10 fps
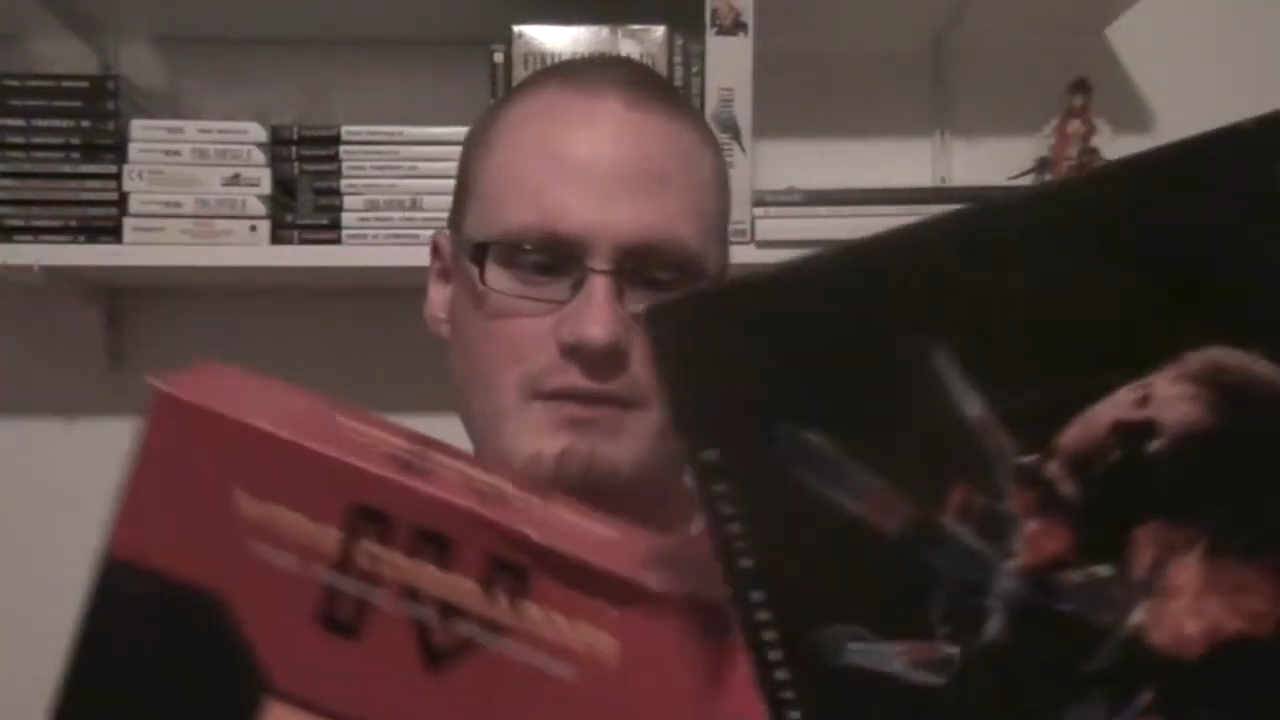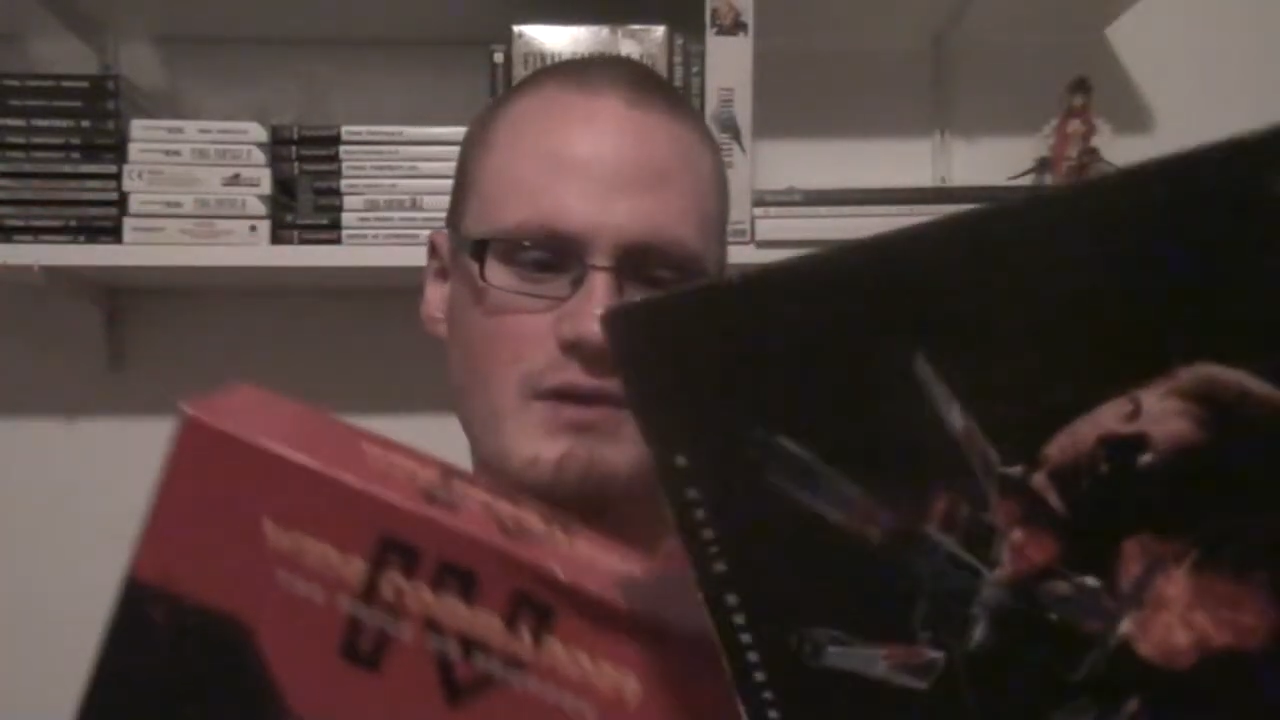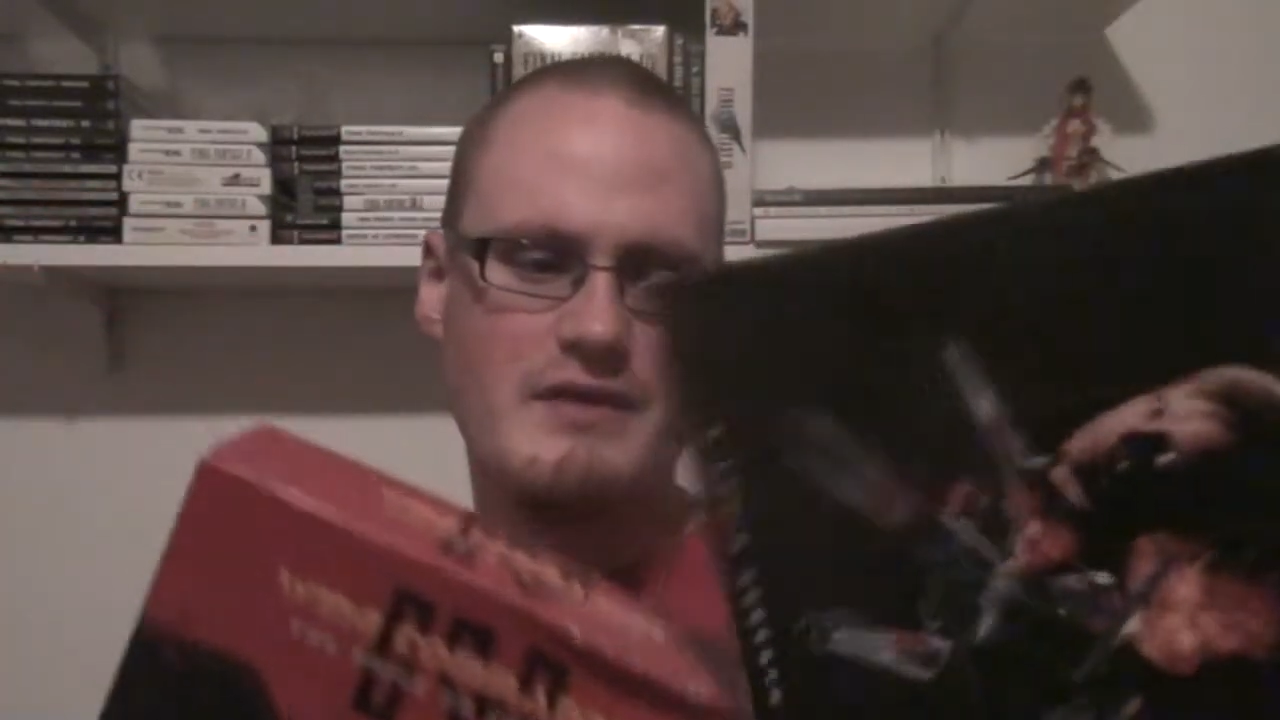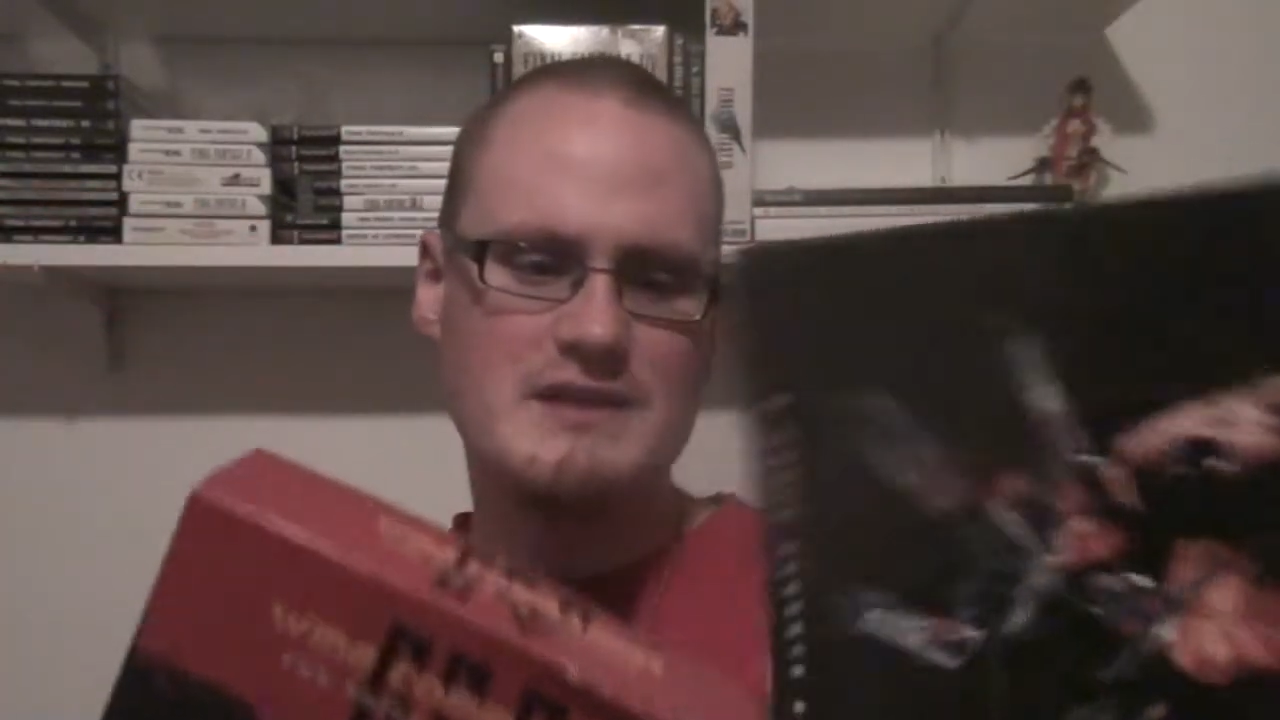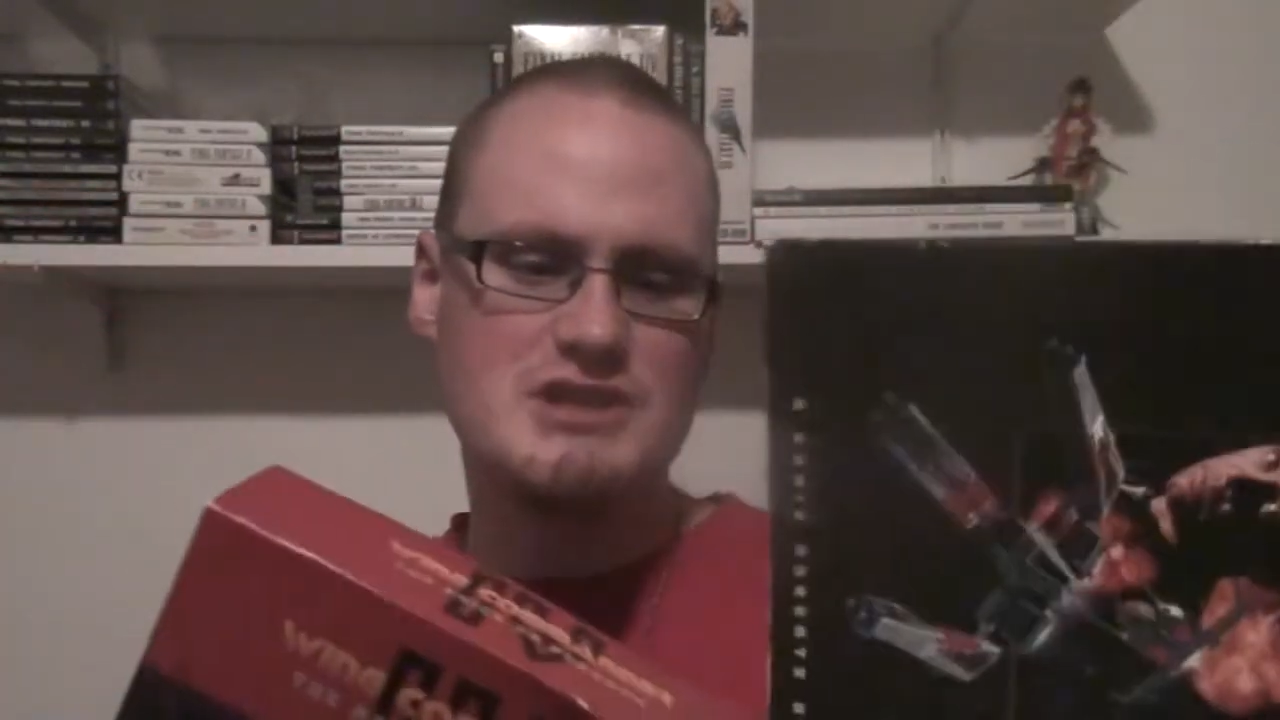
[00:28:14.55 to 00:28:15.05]

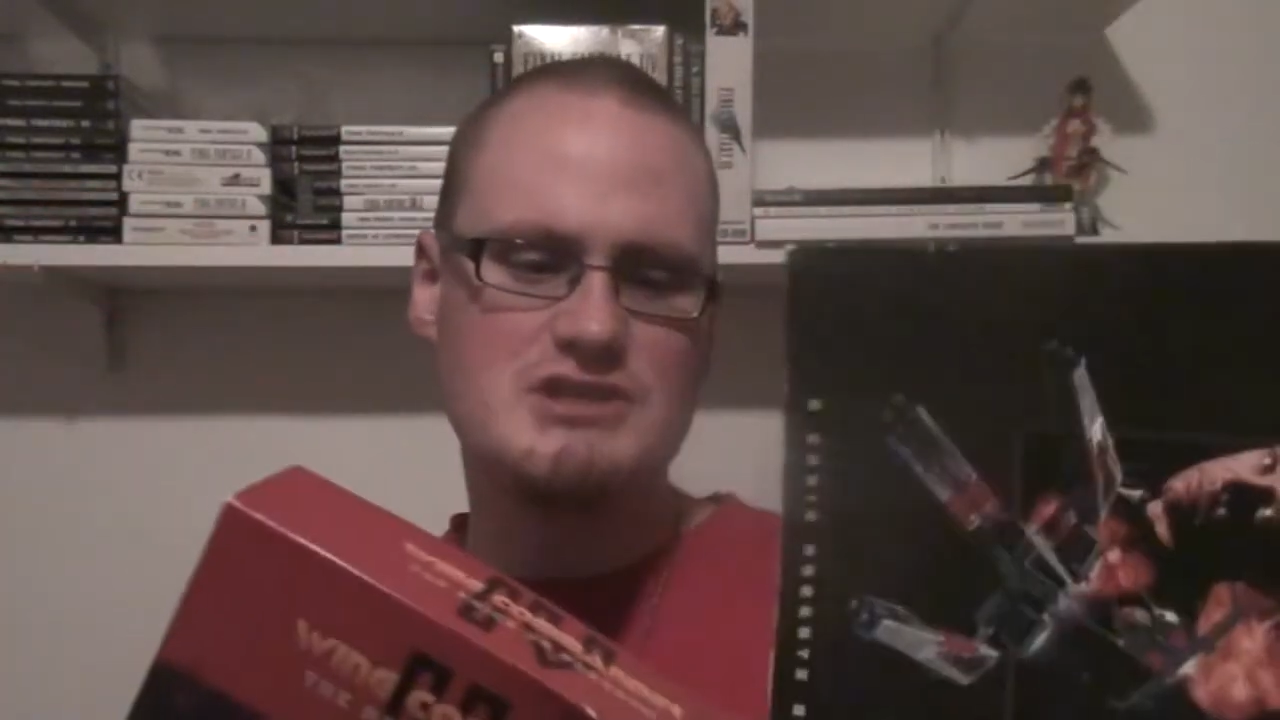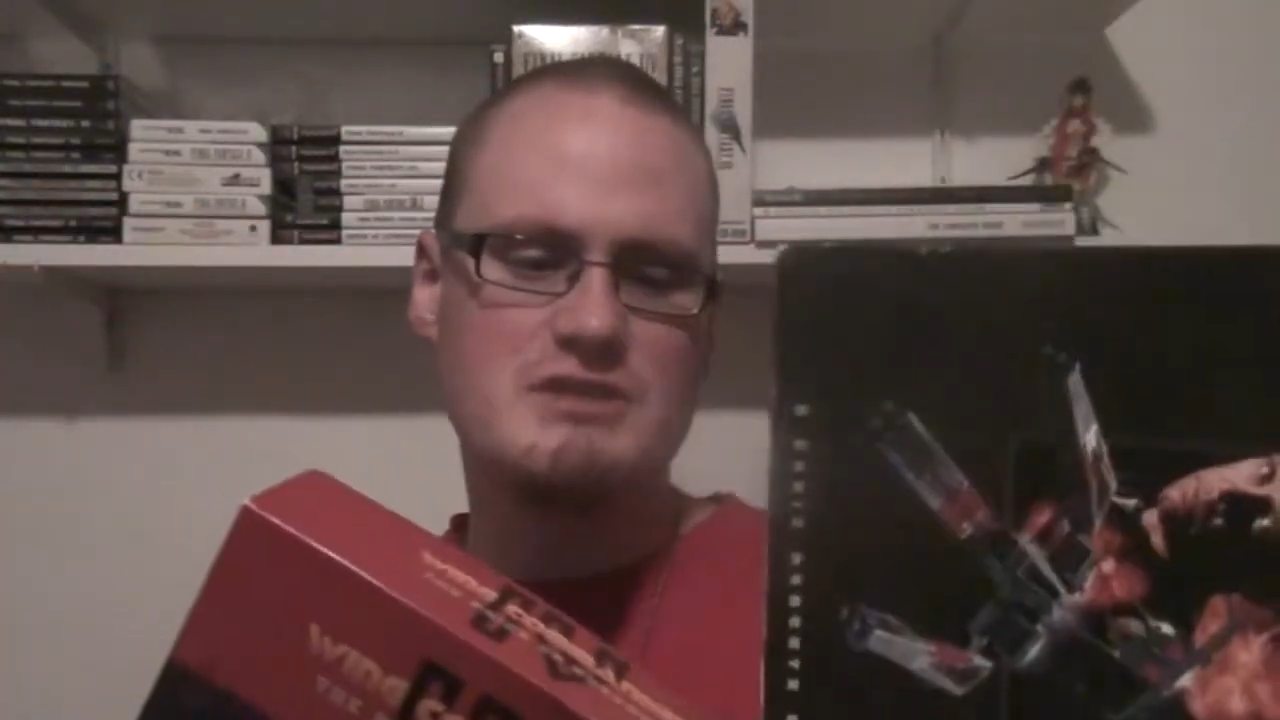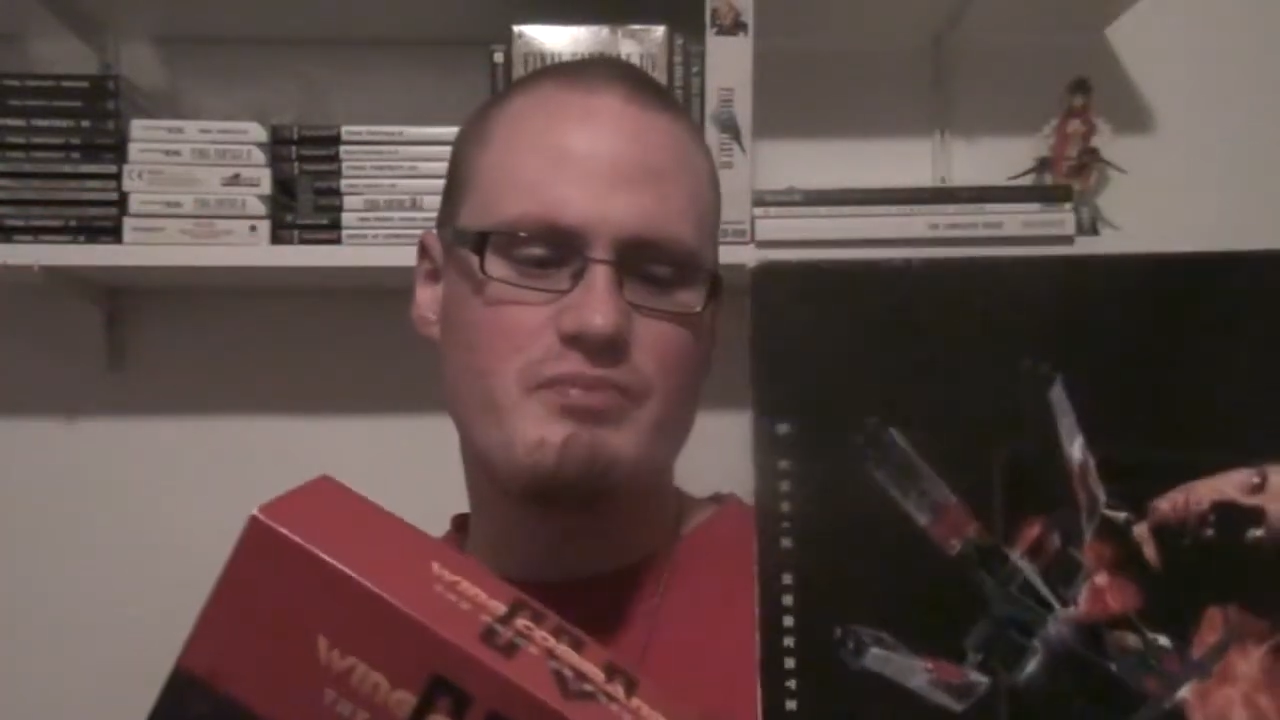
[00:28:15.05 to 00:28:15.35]
Well, that's just a